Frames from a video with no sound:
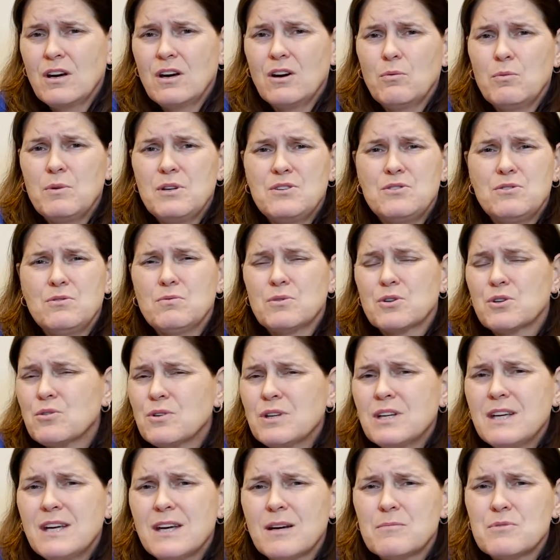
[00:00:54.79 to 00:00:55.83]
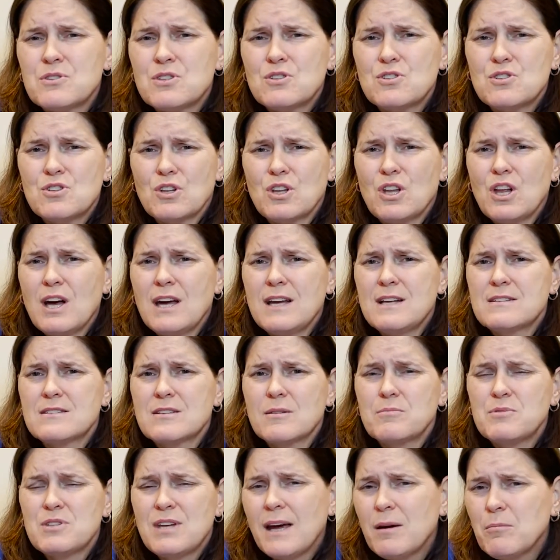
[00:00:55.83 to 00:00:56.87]
We do recruiting camps in July and
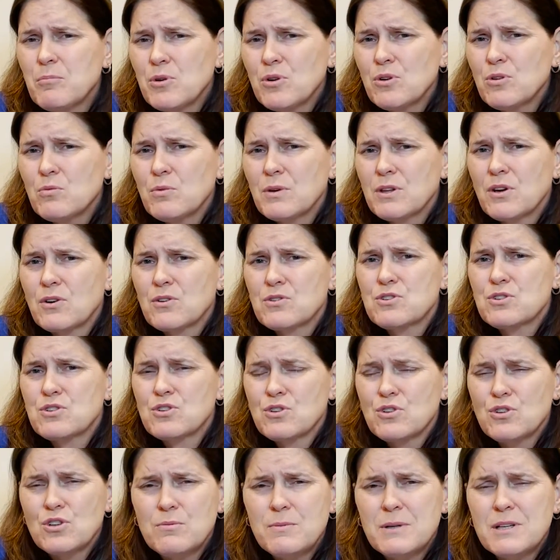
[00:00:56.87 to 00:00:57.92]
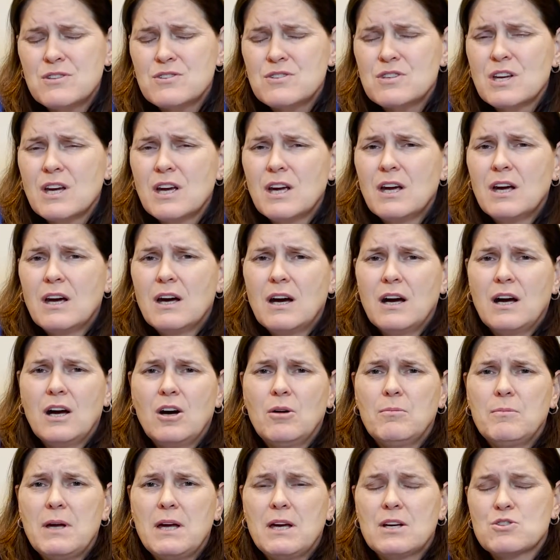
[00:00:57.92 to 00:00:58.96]
September with our tournaments,
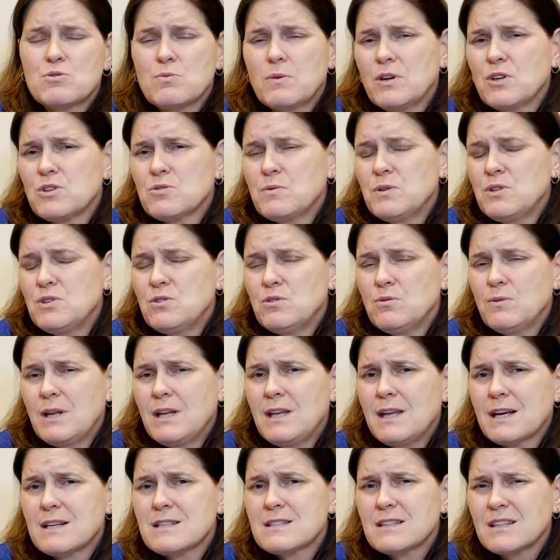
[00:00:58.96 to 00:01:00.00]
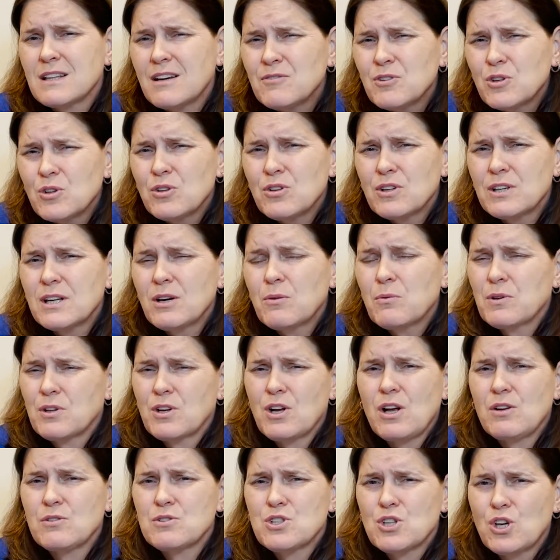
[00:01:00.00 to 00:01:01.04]
as well as we do a next level clinic with
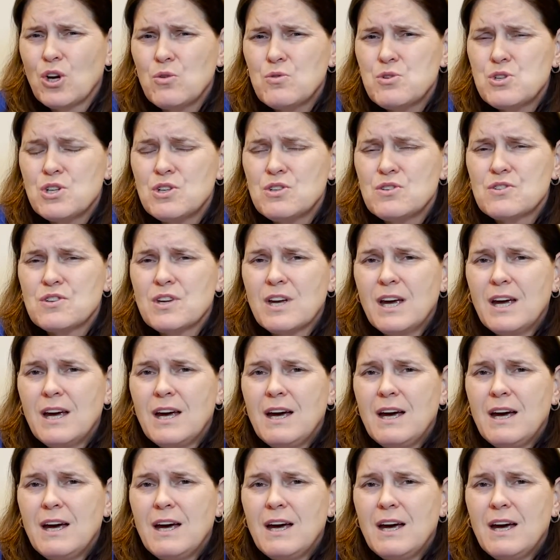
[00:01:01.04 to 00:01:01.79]
college coaches.